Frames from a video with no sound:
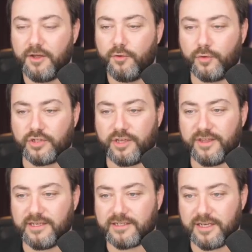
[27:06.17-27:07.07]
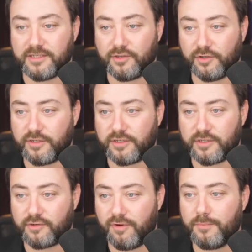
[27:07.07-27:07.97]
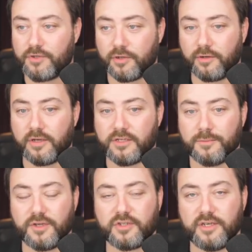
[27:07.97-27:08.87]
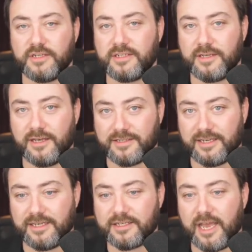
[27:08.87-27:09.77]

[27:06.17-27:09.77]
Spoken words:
which she thinks is not a description as much as it is